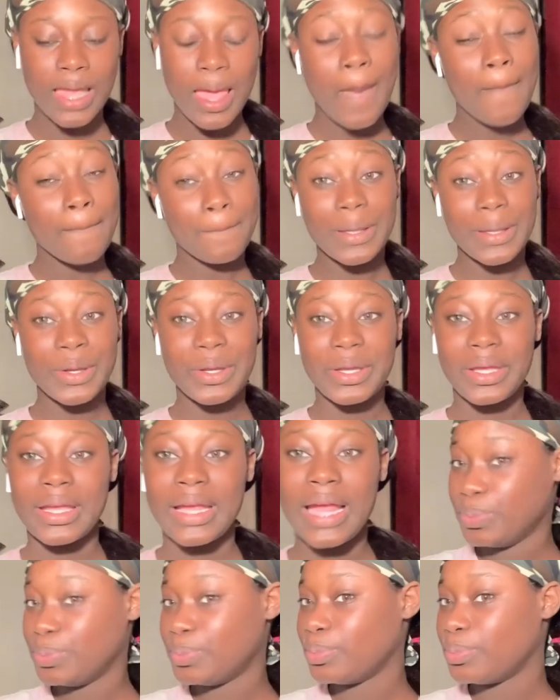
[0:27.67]
period.
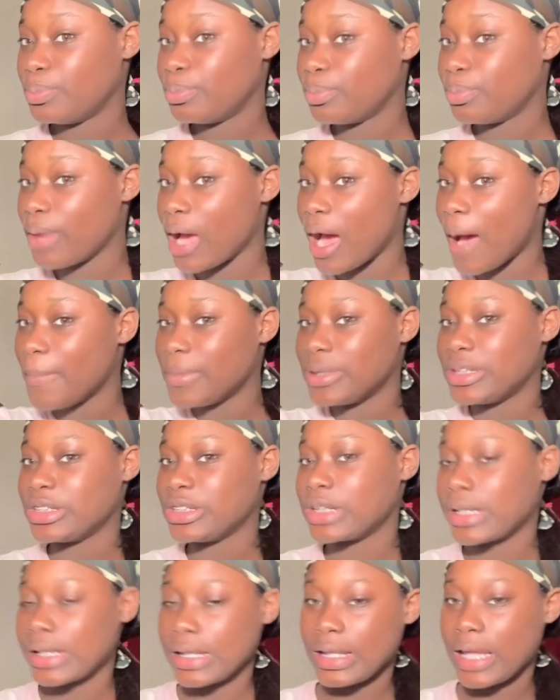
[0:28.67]
I'ma just
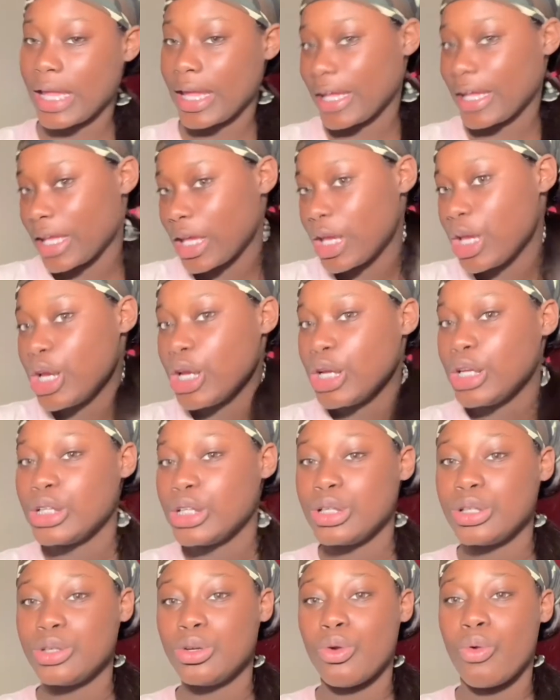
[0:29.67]
get like
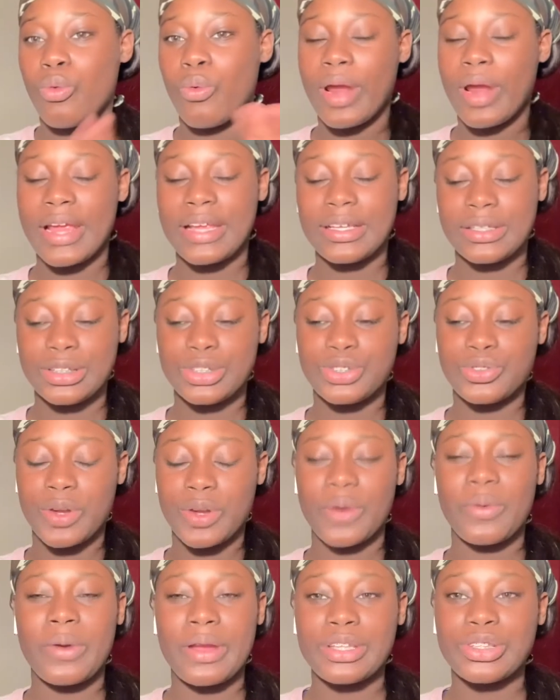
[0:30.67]
right straight
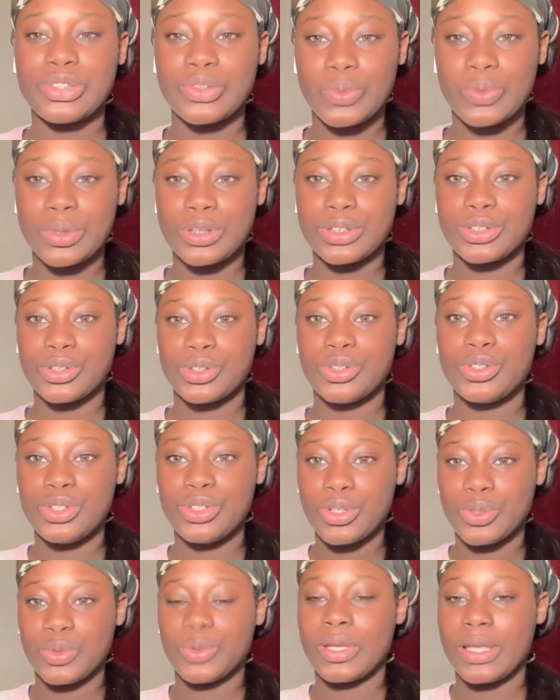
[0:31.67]
right into it so you
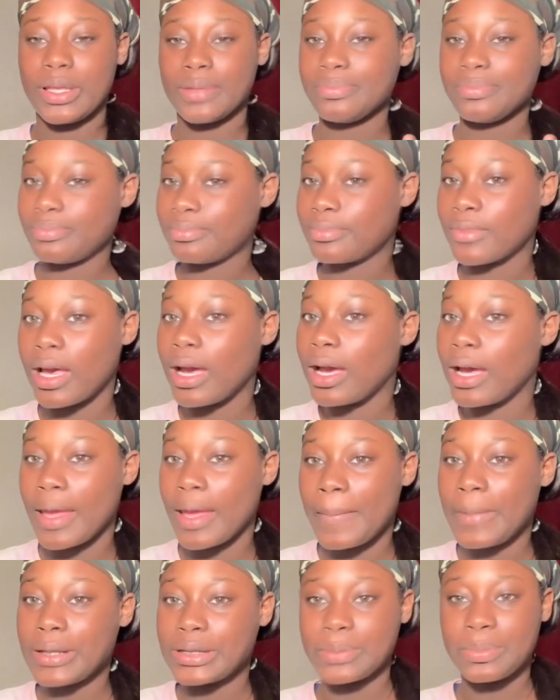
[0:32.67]
know I am
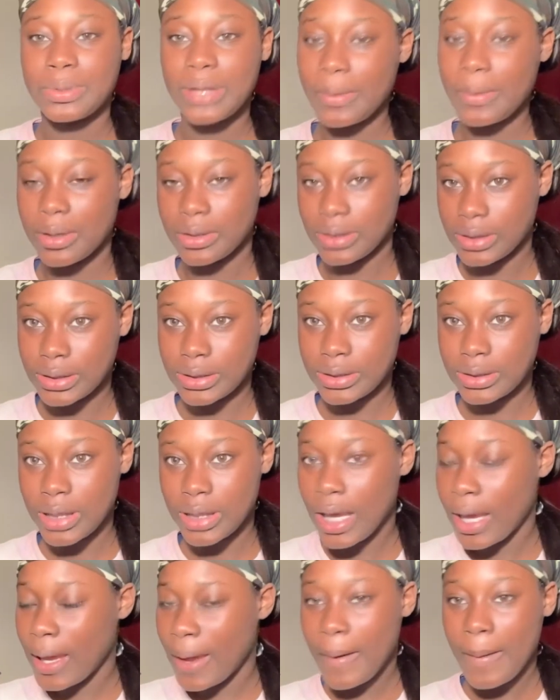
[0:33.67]
about to play about this
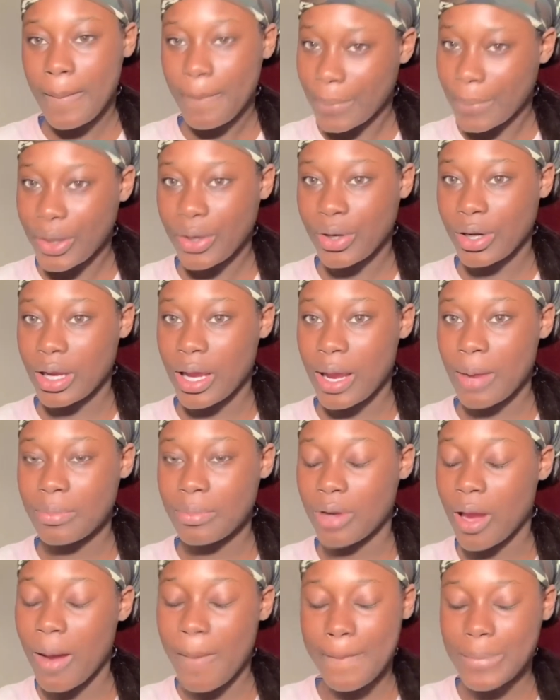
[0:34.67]
period. I'm
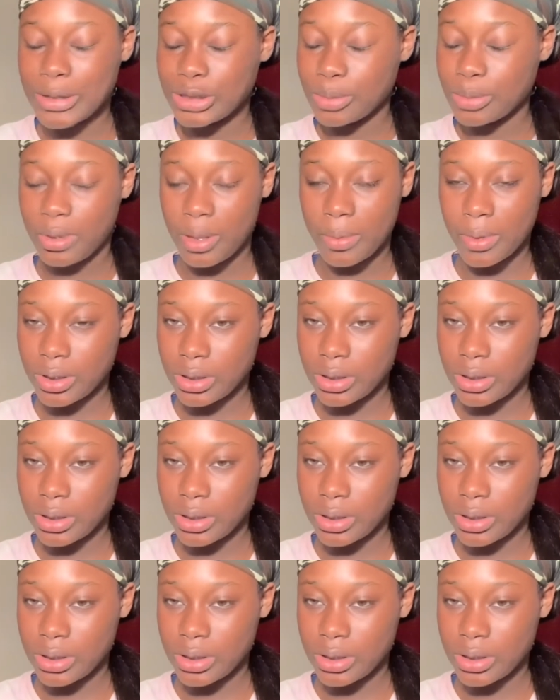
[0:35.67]
not about to play about